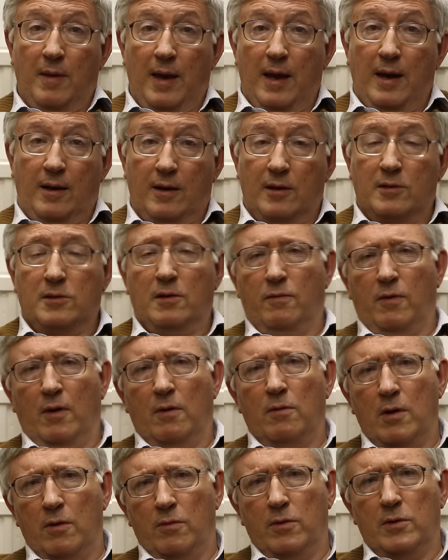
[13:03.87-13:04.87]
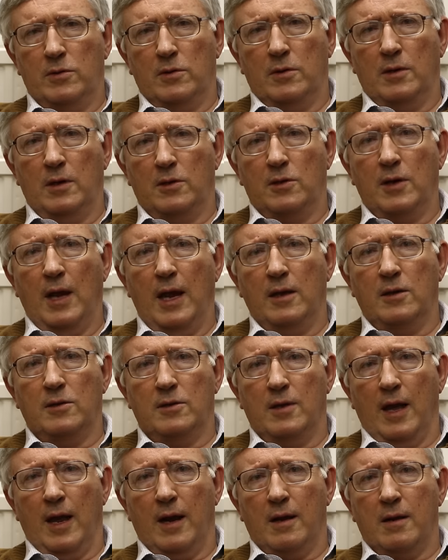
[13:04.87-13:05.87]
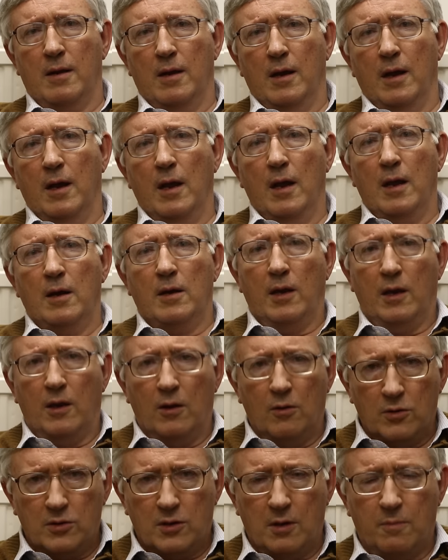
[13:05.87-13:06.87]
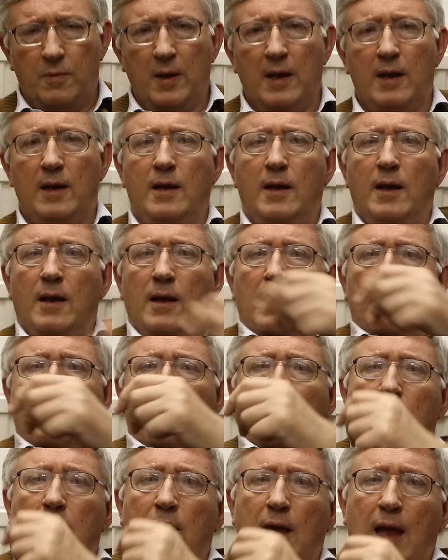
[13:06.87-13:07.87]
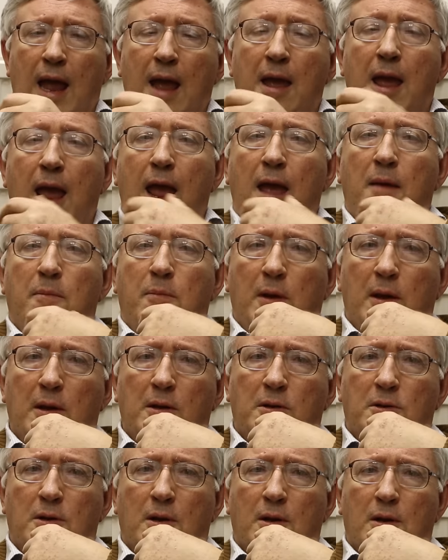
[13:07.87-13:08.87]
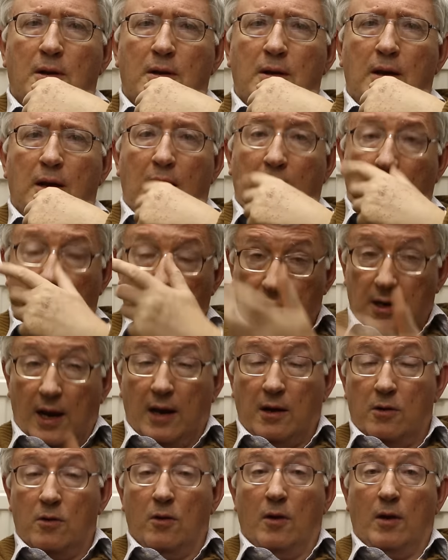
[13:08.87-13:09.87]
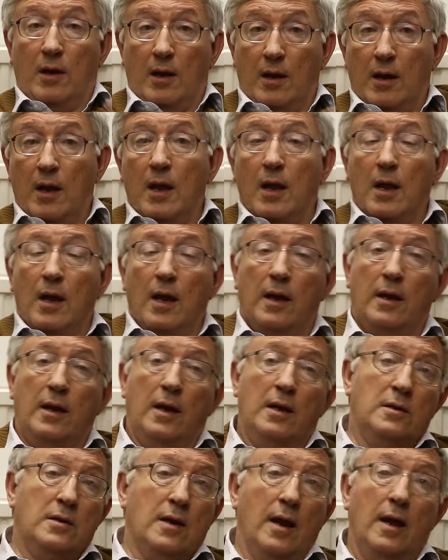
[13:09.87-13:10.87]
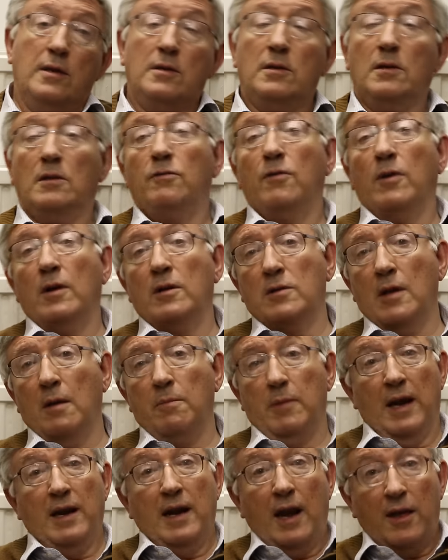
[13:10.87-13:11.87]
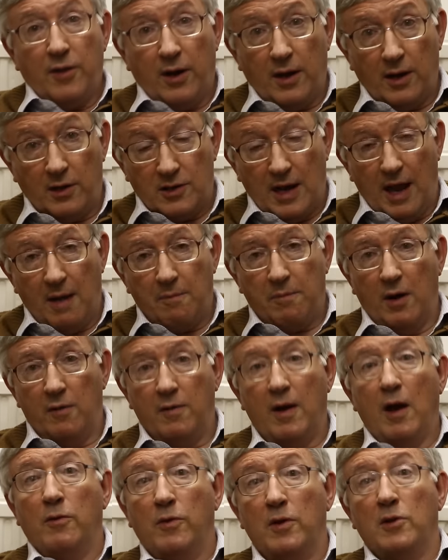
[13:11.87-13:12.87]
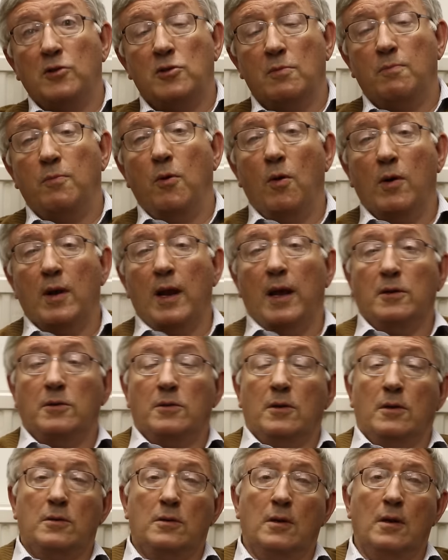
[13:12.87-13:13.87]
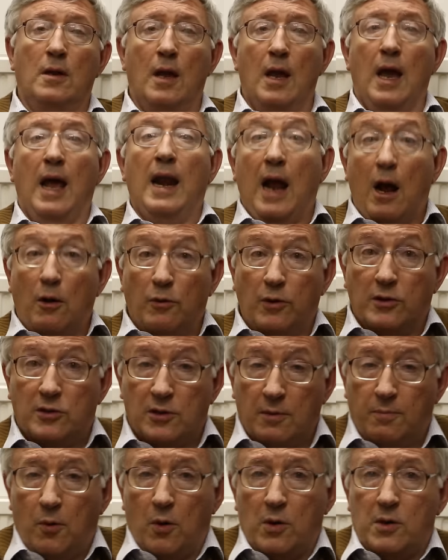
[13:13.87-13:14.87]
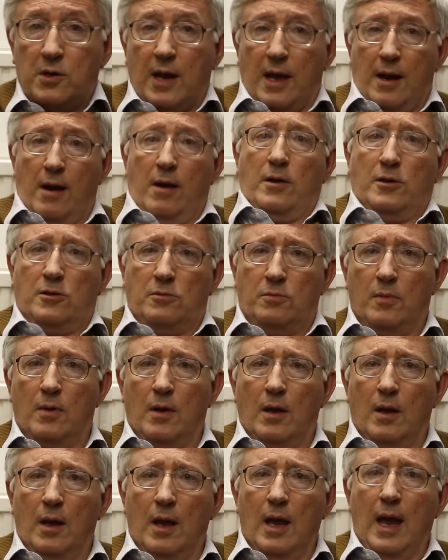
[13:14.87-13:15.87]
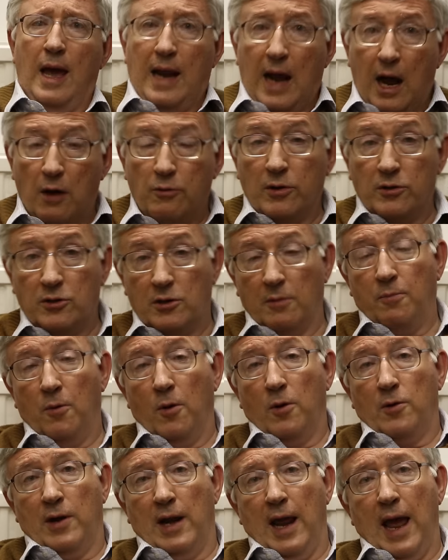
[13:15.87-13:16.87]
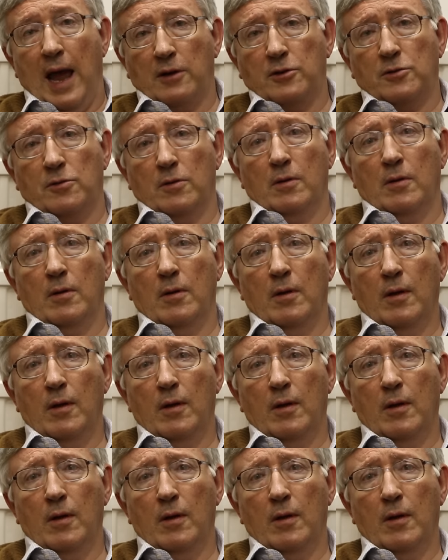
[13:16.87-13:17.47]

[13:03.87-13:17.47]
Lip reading: Americans. They've only recently changed that to use the big air base inside Turkey against ISIS, for example. Another example of how they support ISIS and how they support terrorism and how they support reaction